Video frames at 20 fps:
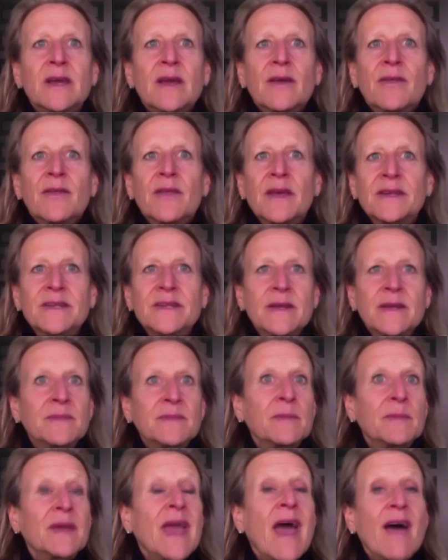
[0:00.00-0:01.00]
they seem to be
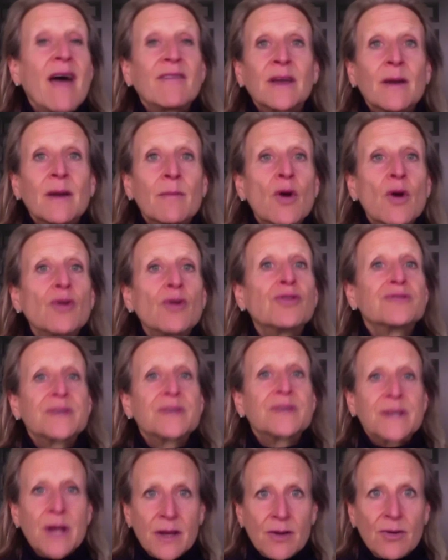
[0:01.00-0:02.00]
having a
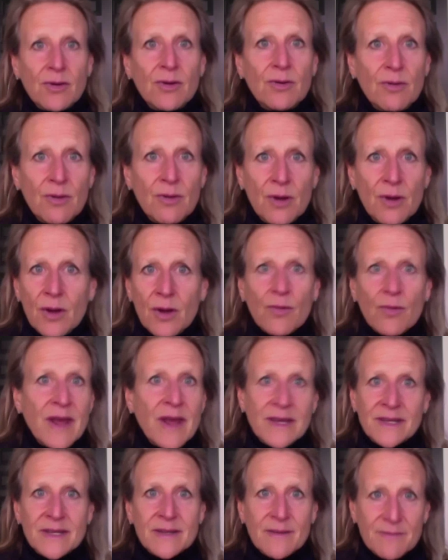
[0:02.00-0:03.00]
motorcycle
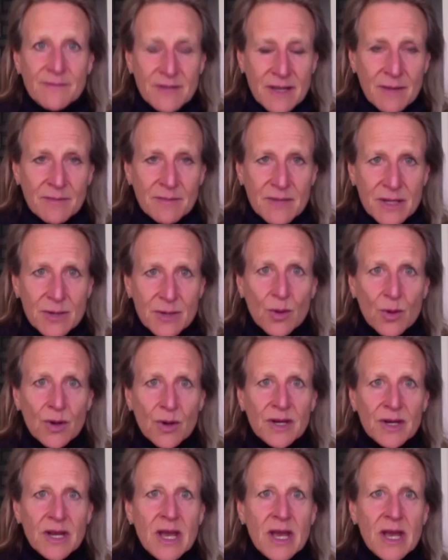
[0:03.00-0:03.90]
race of some sort.